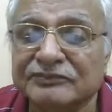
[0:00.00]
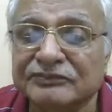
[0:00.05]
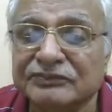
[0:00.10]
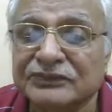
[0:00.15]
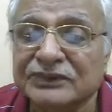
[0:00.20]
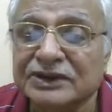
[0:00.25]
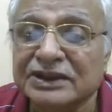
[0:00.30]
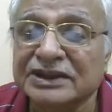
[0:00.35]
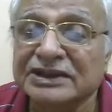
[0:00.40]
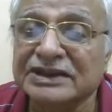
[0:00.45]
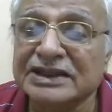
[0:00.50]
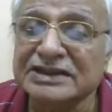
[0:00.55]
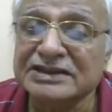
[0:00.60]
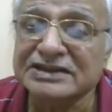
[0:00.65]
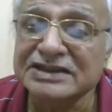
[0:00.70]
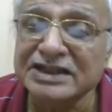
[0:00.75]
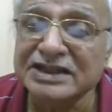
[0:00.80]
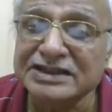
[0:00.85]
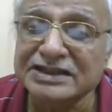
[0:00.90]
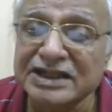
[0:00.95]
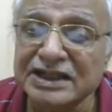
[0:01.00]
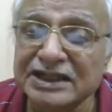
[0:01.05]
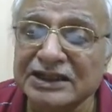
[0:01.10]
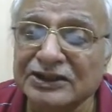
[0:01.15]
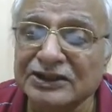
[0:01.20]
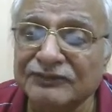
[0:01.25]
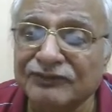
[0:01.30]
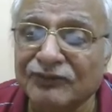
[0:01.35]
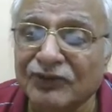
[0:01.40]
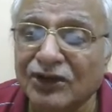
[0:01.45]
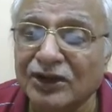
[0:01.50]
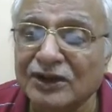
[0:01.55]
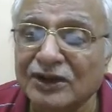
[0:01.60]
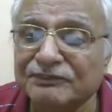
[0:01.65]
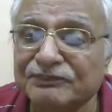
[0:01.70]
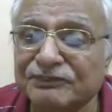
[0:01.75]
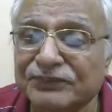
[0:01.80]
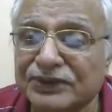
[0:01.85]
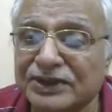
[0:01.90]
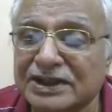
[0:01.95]
It has detail of all
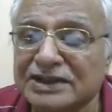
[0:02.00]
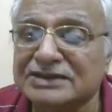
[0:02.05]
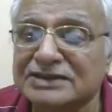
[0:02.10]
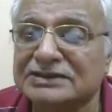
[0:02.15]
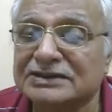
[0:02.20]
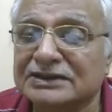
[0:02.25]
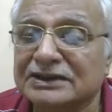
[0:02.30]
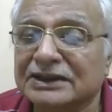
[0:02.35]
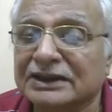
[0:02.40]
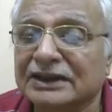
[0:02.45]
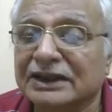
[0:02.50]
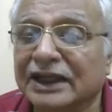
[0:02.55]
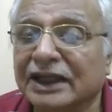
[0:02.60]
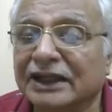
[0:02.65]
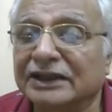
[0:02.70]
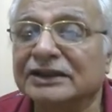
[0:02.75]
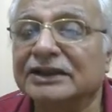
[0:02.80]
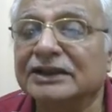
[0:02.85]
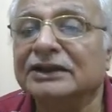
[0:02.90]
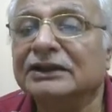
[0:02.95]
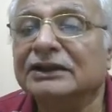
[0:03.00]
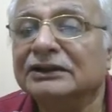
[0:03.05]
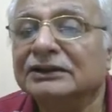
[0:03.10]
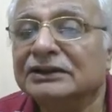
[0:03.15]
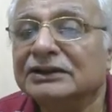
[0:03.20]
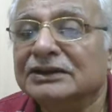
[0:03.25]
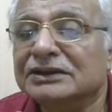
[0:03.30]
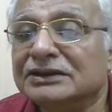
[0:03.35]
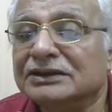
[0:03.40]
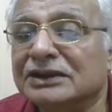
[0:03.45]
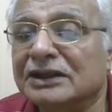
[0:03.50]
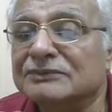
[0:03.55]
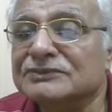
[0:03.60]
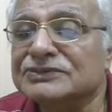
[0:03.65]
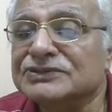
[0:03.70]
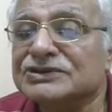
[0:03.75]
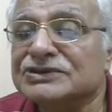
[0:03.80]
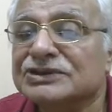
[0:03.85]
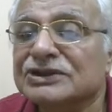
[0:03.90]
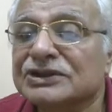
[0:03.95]
products and the
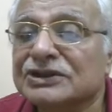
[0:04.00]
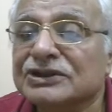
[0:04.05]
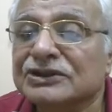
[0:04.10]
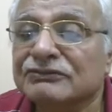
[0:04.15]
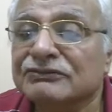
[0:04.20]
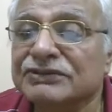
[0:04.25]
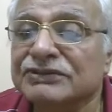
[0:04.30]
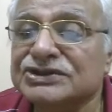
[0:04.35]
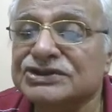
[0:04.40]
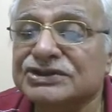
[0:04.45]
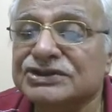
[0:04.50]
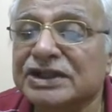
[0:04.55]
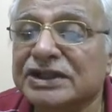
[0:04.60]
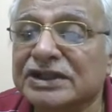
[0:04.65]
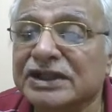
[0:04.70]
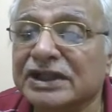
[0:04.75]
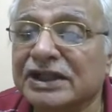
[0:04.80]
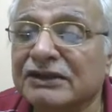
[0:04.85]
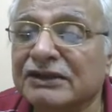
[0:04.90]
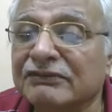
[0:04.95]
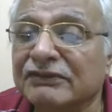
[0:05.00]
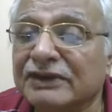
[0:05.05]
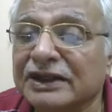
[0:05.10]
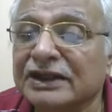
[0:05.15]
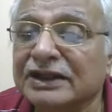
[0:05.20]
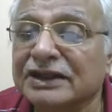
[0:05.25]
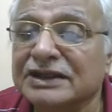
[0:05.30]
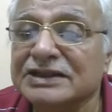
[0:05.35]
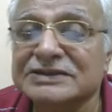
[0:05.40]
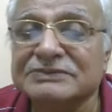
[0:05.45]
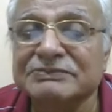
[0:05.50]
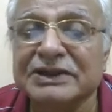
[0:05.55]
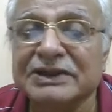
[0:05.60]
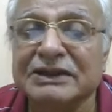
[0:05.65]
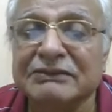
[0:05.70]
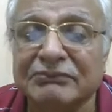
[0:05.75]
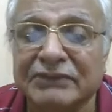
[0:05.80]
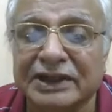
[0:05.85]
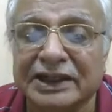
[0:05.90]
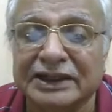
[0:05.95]
terms which the delivery is being
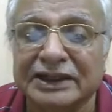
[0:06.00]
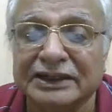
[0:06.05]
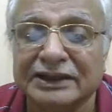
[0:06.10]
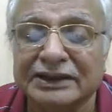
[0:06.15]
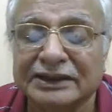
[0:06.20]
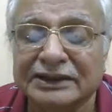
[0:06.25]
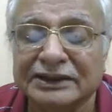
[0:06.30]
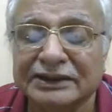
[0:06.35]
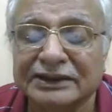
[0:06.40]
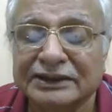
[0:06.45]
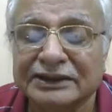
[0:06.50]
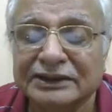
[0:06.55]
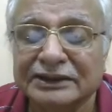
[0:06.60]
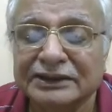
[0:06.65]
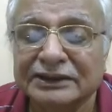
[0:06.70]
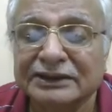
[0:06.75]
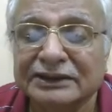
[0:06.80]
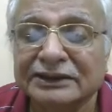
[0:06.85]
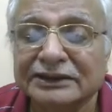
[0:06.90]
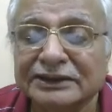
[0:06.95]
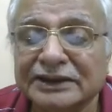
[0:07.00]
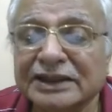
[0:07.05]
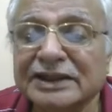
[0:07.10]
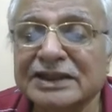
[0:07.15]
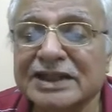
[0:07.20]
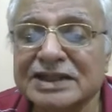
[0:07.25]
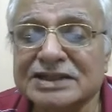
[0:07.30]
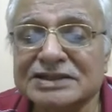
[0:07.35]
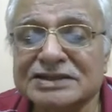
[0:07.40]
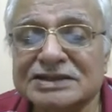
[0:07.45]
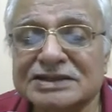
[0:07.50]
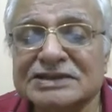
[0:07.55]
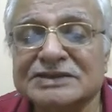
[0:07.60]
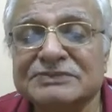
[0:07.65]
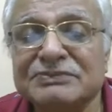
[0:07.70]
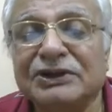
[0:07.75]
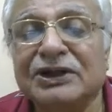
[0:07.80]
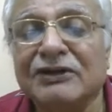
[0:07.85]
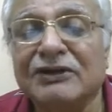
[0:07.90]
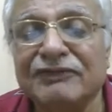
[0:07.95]
made. The next is
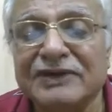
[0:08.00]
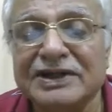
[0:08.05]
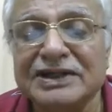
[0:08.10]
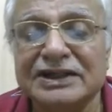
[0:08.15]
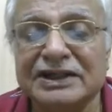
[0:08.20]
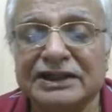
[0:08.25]
bill of entry.